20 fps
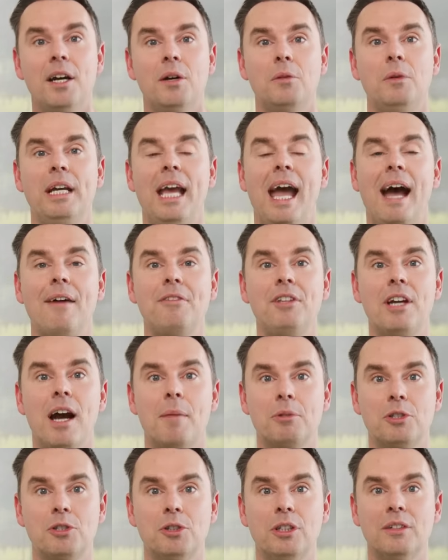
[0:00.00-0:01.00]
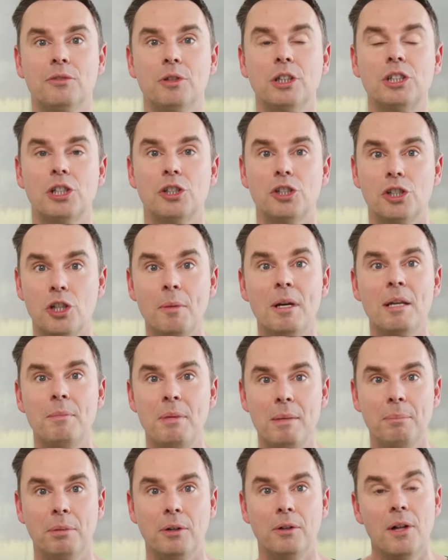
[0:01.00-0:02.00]
We have the opportunity of reaching so many
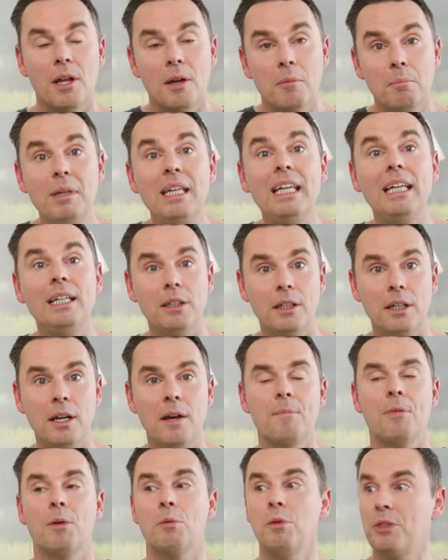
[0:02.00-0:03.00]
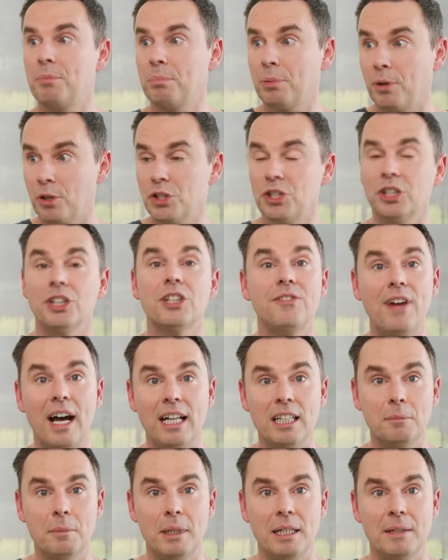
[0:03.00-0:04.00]
people. Me, with personal
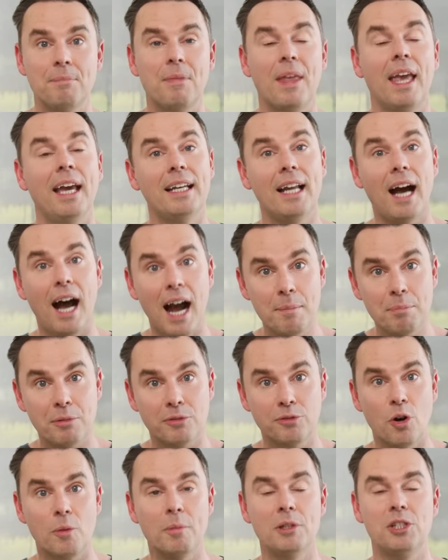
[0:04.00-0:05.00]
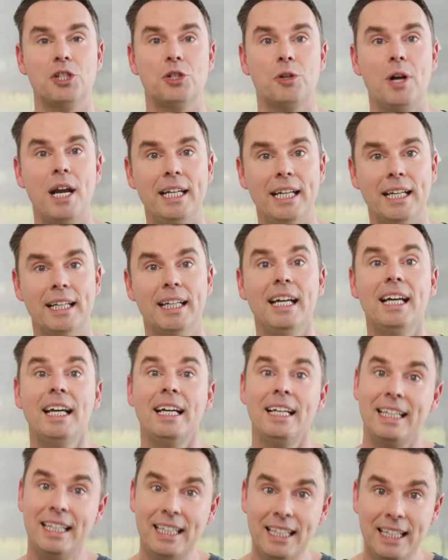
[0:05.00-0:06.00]
development and high performance training.
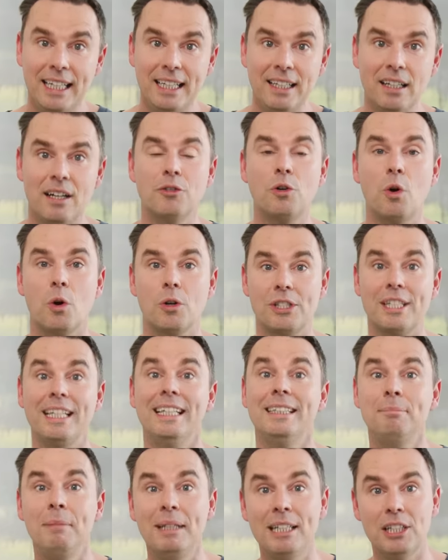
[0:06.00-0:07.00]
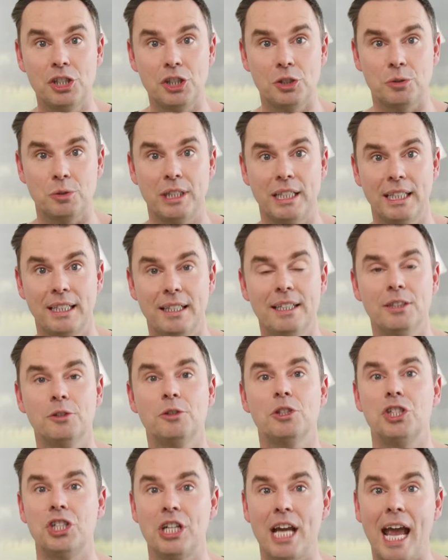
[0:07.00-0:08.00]
He, of course, in ministry, in
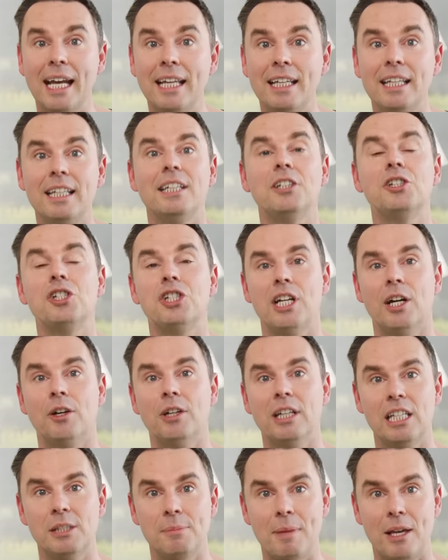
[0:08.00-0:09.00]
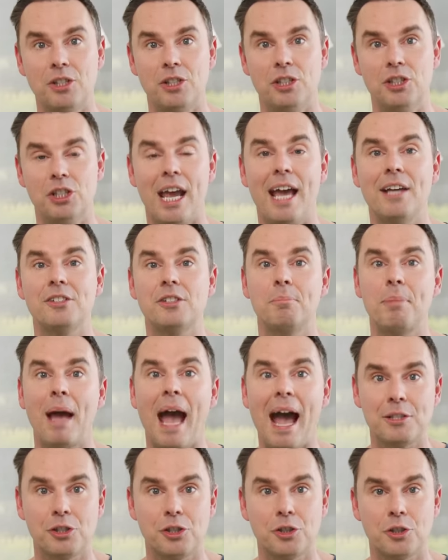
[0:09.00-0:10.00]
Christianity, in sharing his message as a
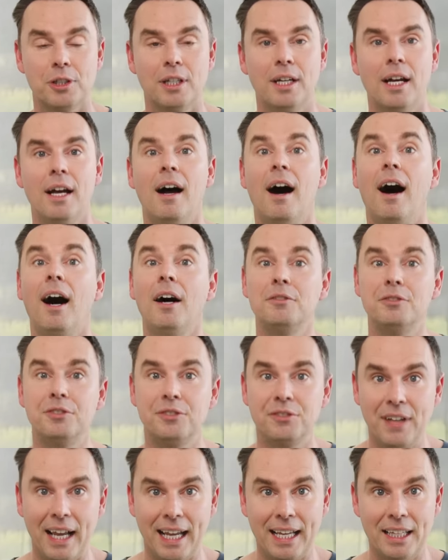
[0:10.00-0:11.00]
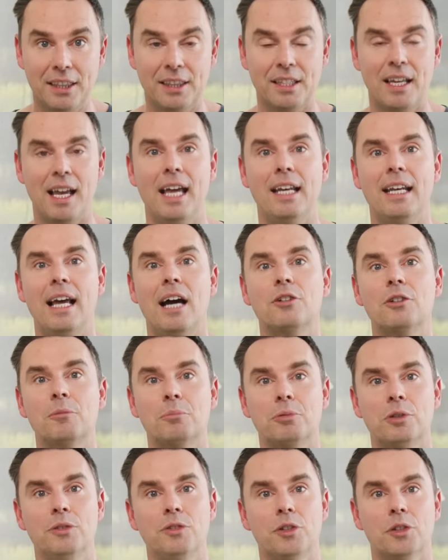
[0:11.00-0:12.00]
pastor of faith and how to
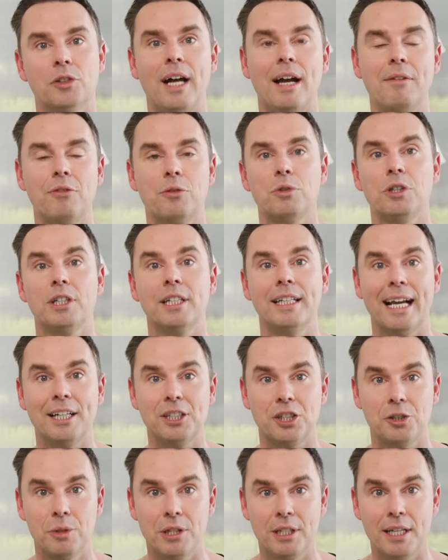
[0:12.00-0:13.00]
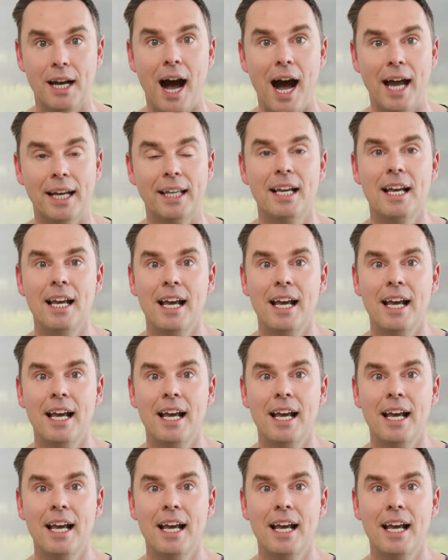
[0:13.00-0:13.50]
improve your life through a connection with God.